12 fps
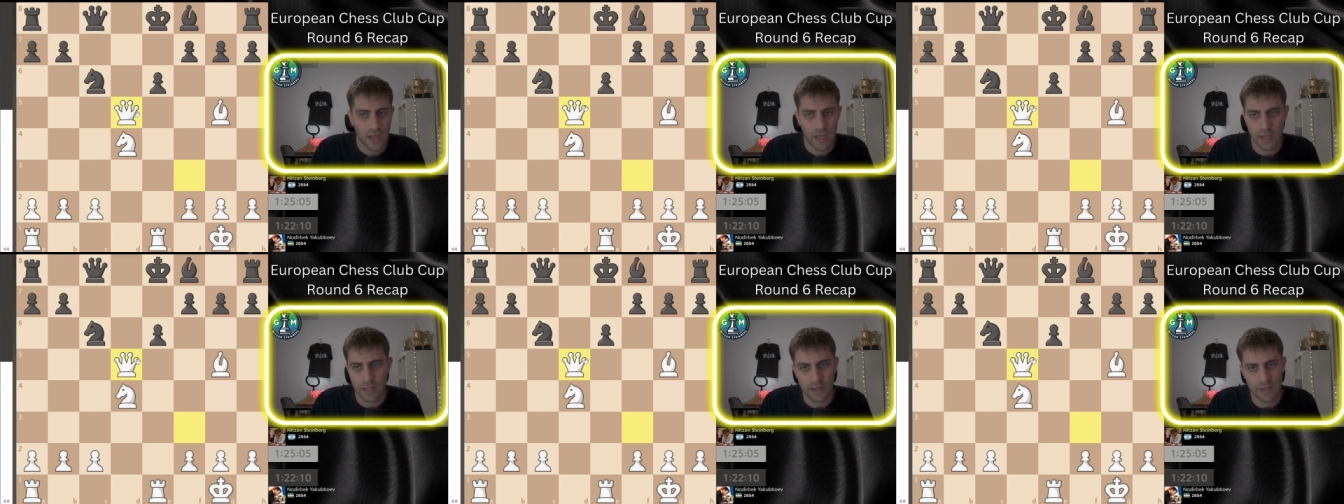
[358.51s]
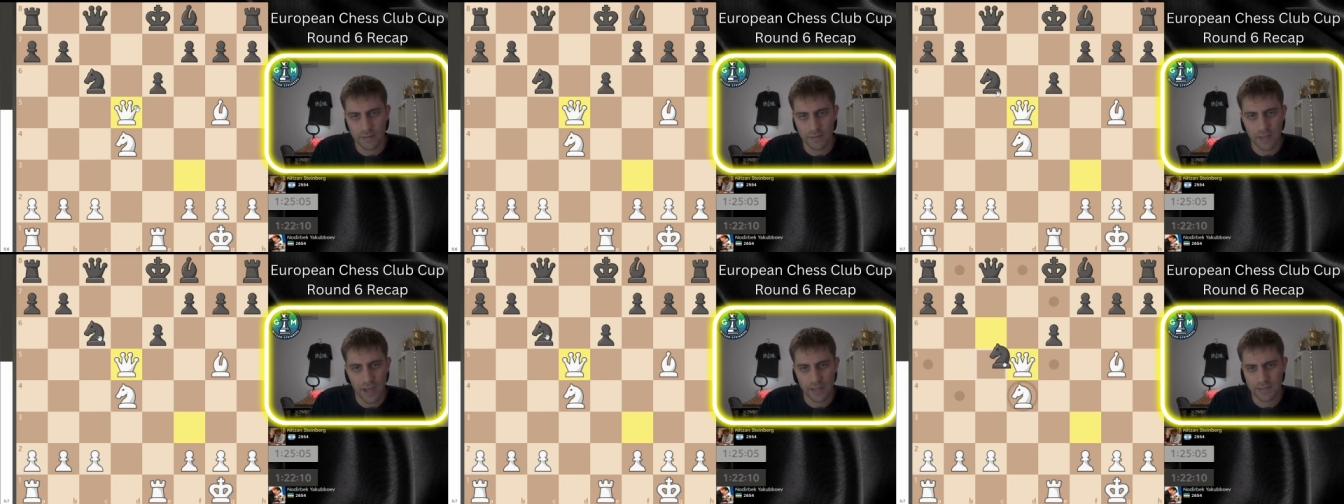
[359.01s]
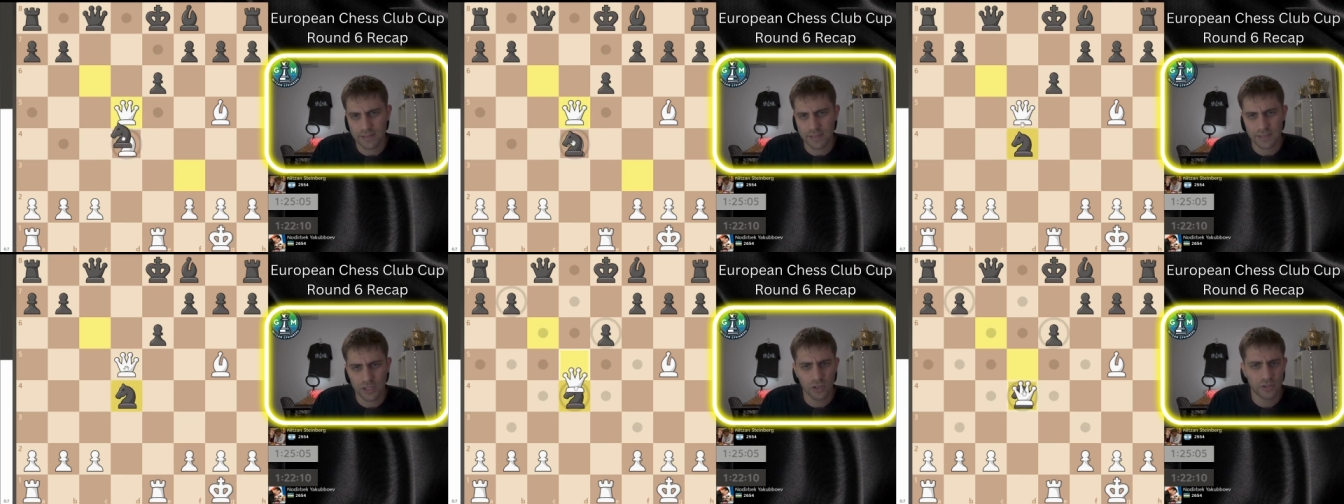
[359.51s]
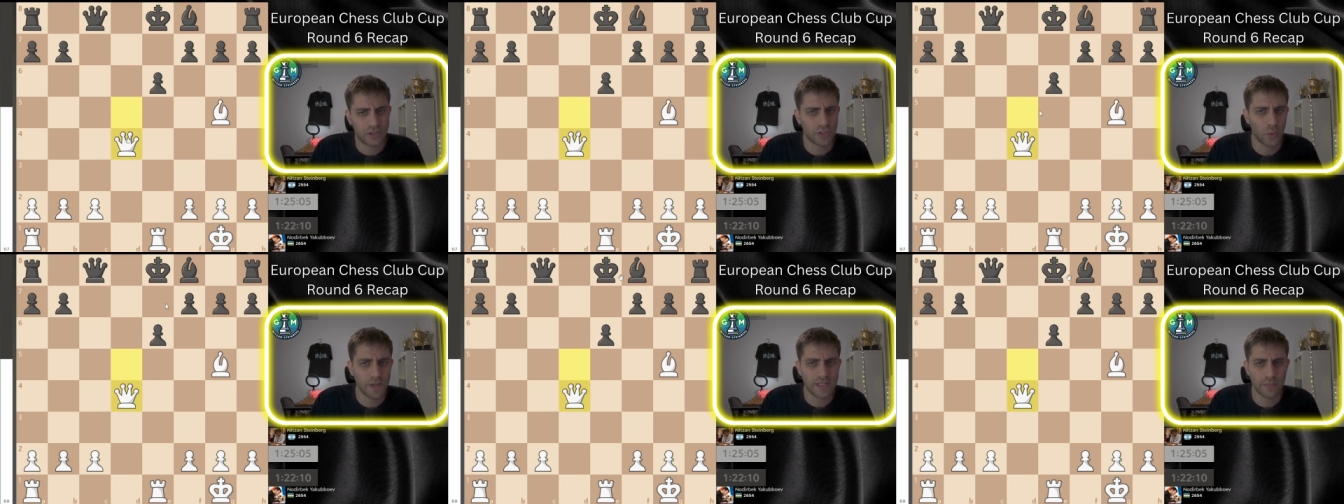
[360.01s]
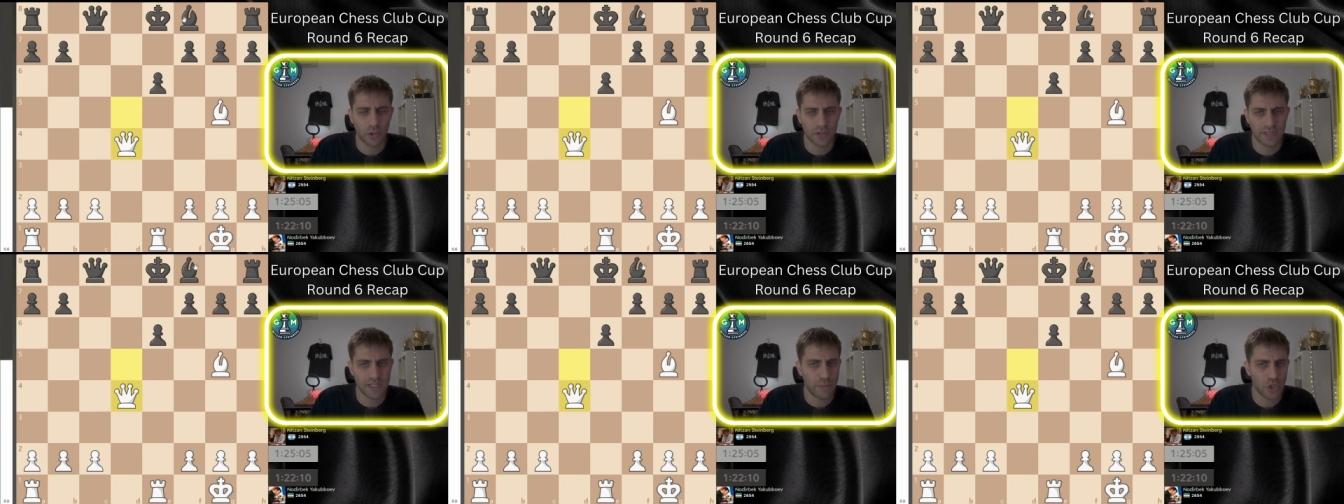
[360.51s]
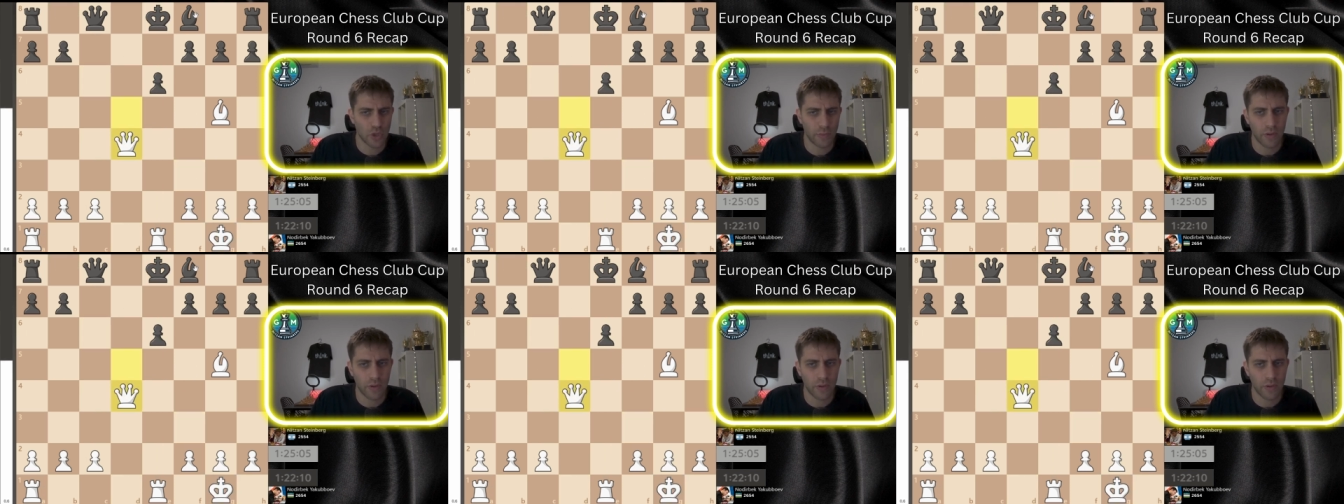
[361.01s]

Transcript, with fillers: and, and yeah, it's it's not so easy because this bishop